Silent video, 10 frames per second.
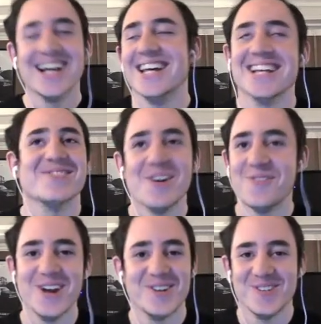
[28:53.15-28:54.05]
That's my
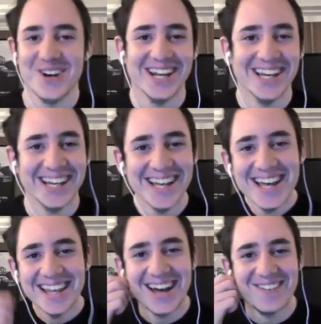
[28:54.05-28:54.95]
favorite one.
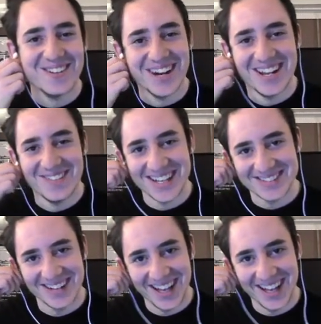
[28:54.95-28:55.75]
That one really makes me laugh.